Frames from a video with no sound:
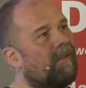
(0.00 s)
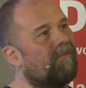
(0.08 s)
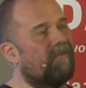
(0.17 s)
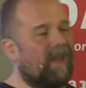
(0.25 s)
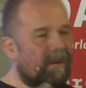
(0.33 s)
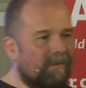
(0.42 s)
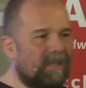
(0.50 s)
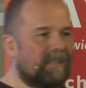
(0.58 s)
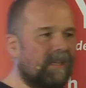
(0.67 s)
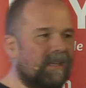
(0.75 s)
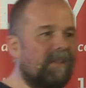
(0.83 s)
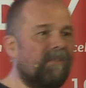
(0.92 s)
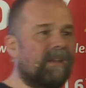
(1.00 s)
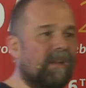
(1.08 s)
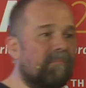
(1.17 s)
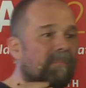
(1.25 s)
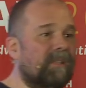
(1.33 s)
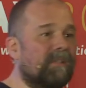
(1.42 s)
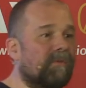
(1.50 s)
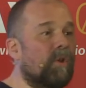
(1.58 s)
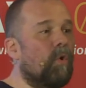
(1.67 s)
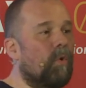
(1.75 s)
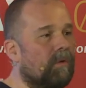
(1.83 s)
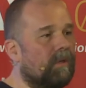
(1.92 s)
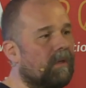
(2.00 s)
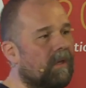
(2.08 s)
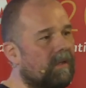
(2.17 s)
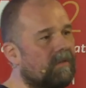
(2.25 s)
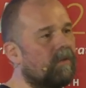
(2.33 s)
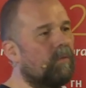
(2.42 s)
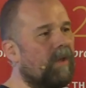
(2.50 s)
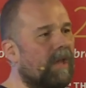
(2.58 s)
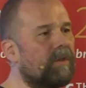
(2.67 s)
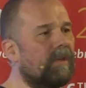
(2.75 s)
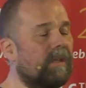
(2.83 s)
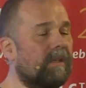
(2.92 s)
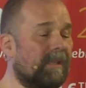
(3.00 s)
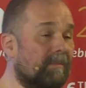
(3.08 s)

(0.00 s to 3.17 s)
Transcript: very significant piece of code. So we actually